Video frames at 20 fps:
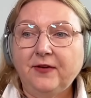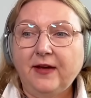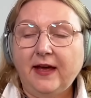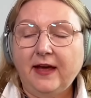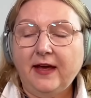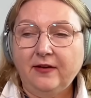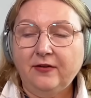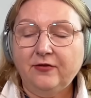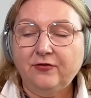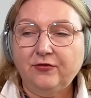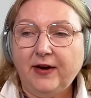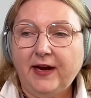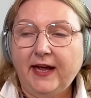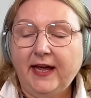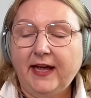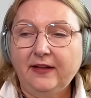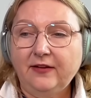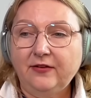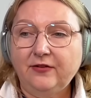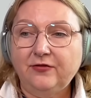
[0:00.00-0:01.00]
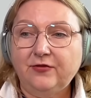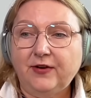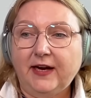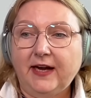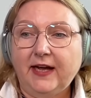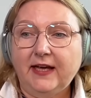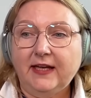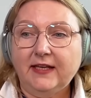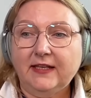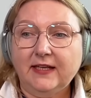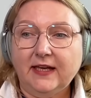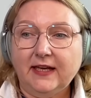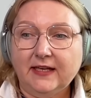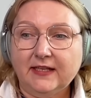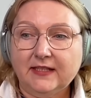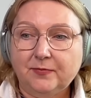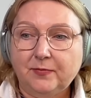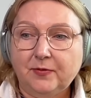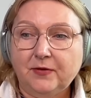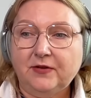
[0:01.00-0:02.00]
a great
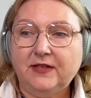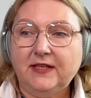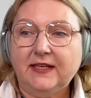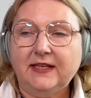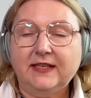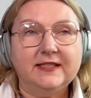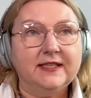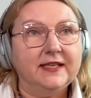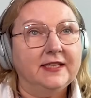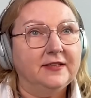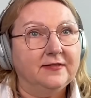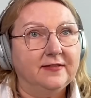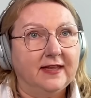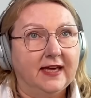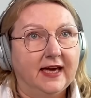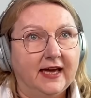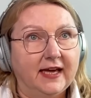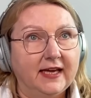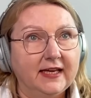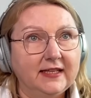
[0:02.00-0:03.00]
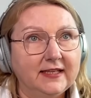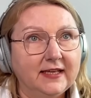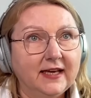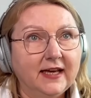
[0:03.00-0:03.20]
expertise in that,